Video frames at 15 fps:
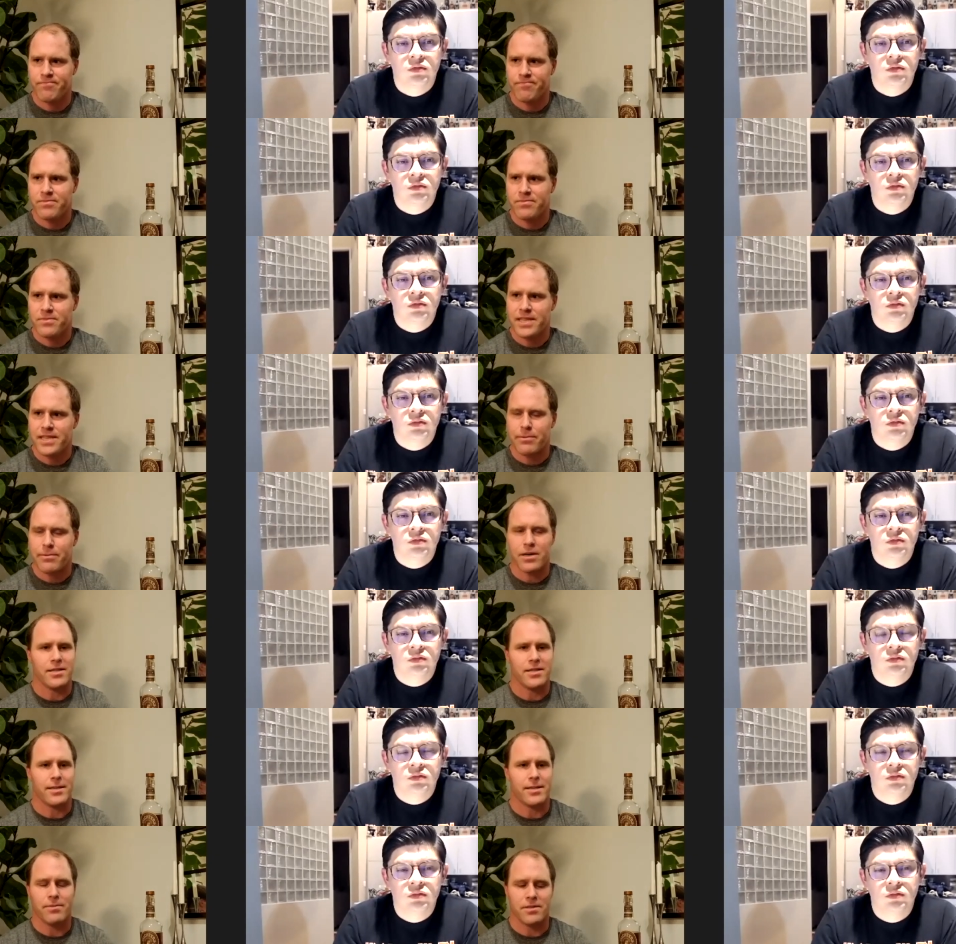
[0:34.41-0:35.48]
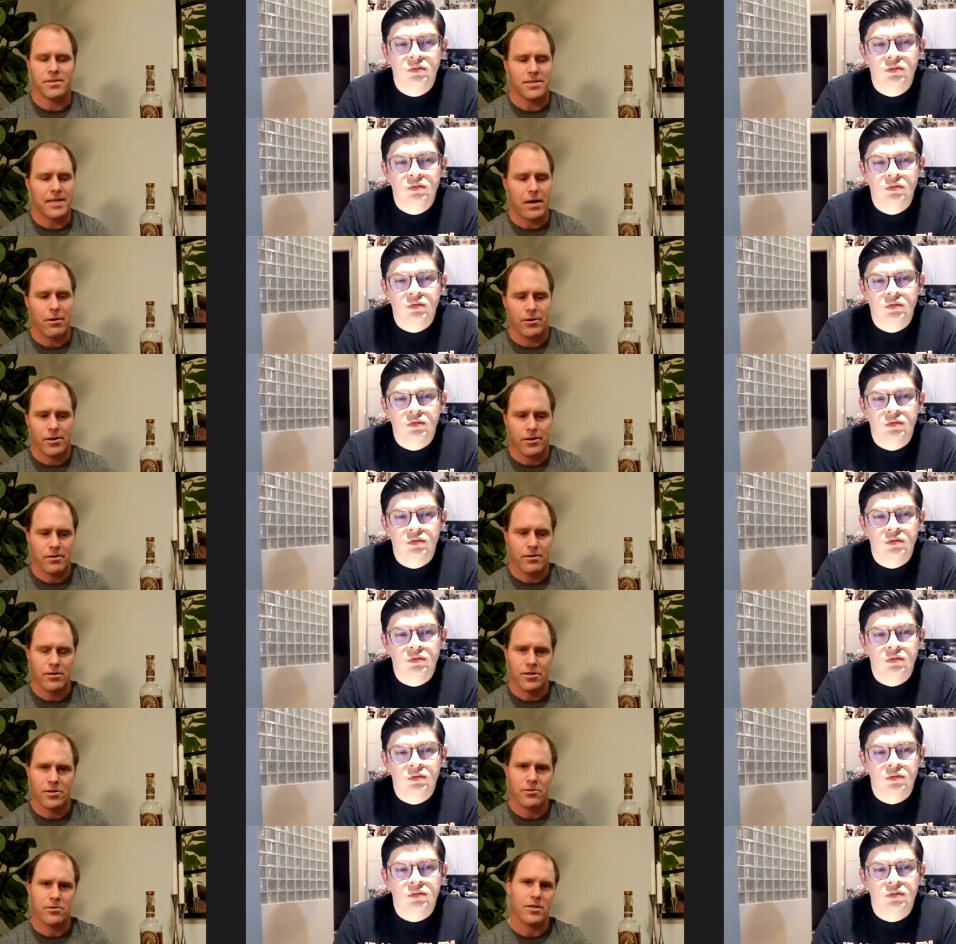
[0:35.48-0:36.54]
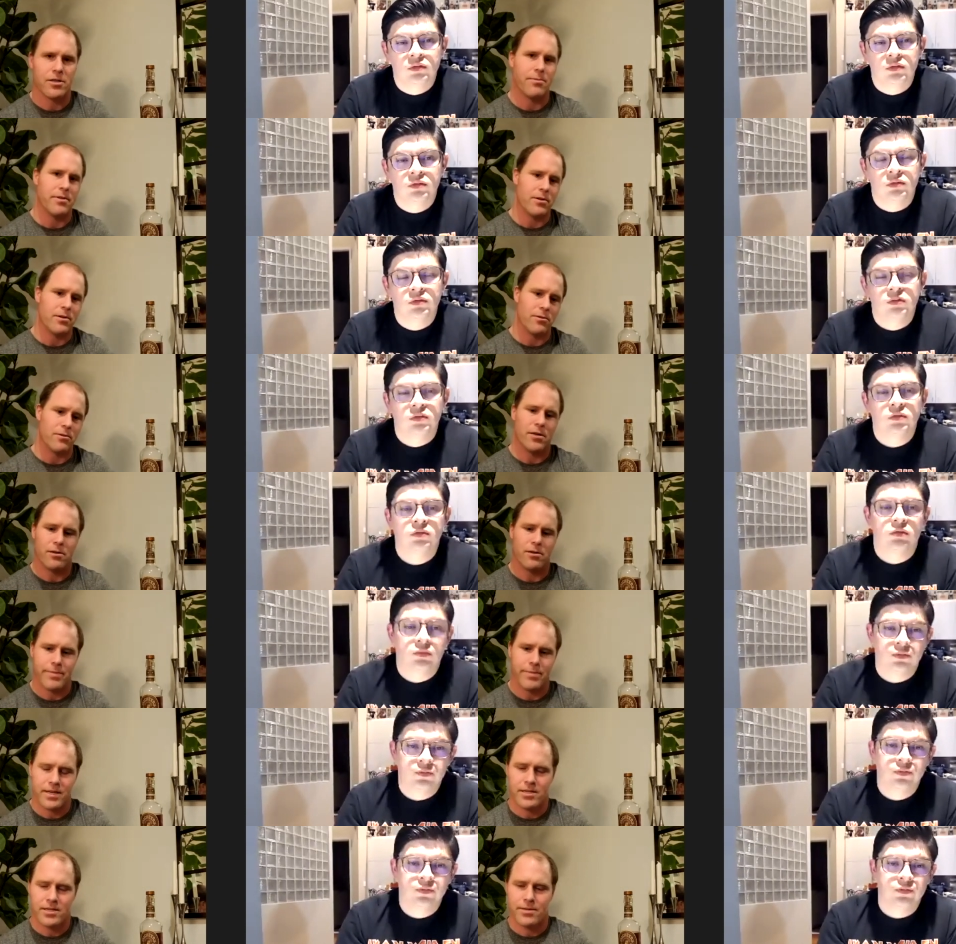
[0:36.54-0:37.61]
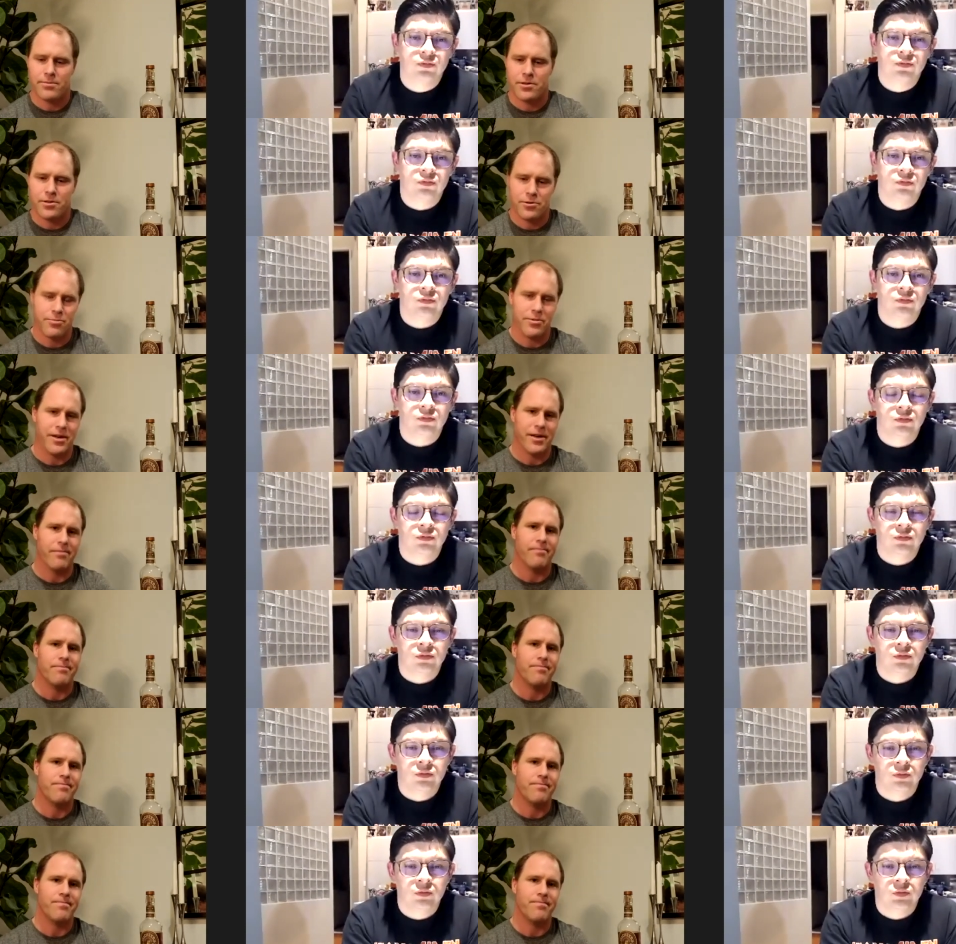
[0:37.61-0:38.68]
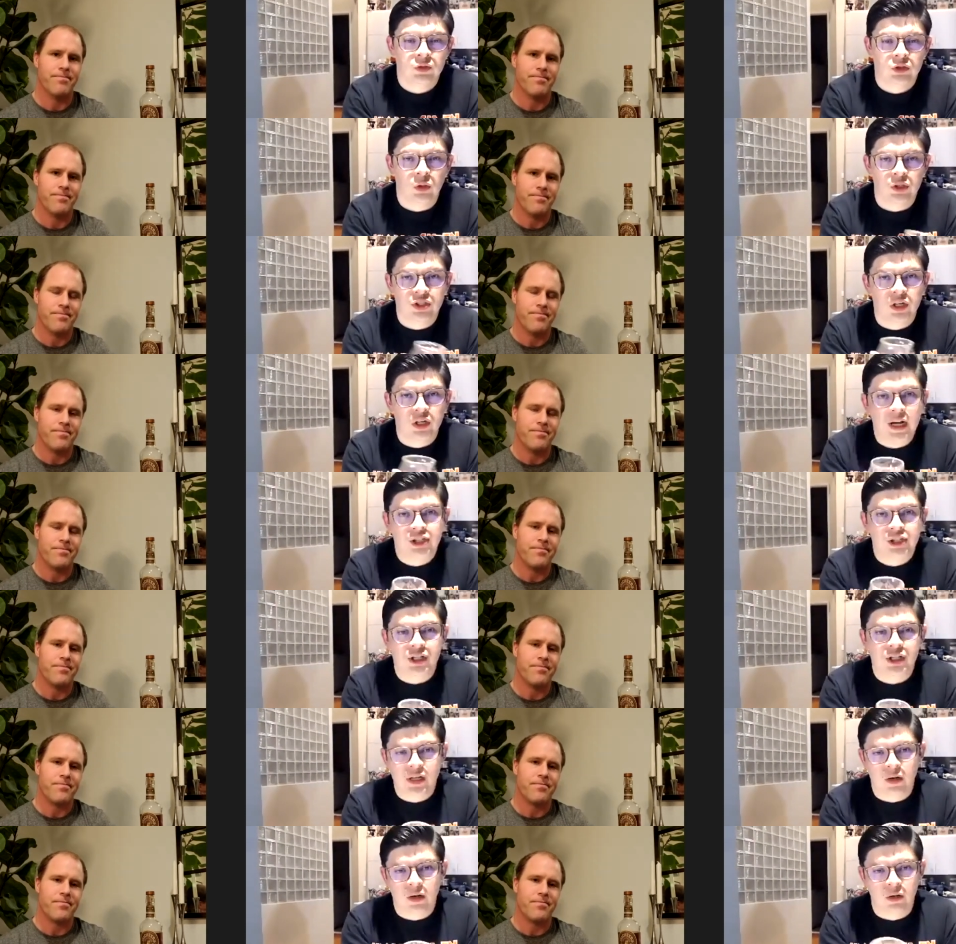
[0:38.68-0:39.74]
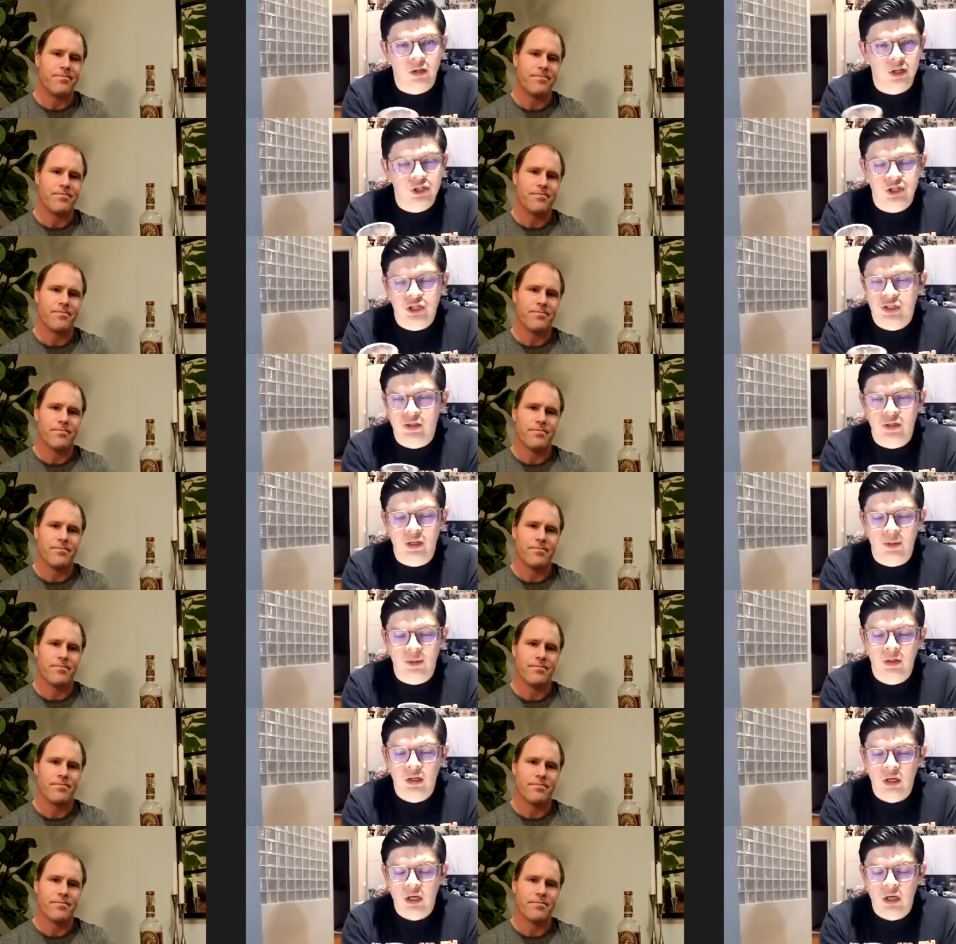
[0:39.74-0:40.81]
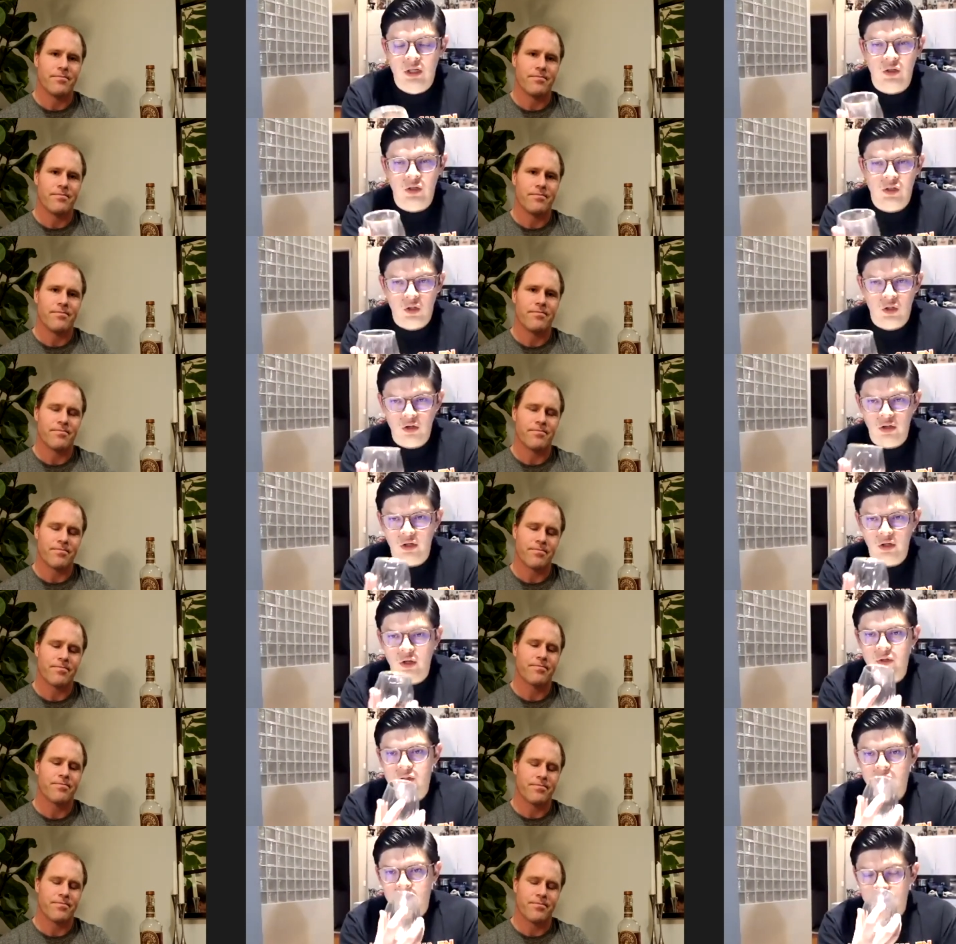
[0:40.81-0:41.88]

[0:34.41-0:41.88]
Speaker 1: same concept as sourdough. You know, use some of the old dough to make some of the new bread. So it's not actually sour. It's
Speaker 2: just the name. So let's go to the nose.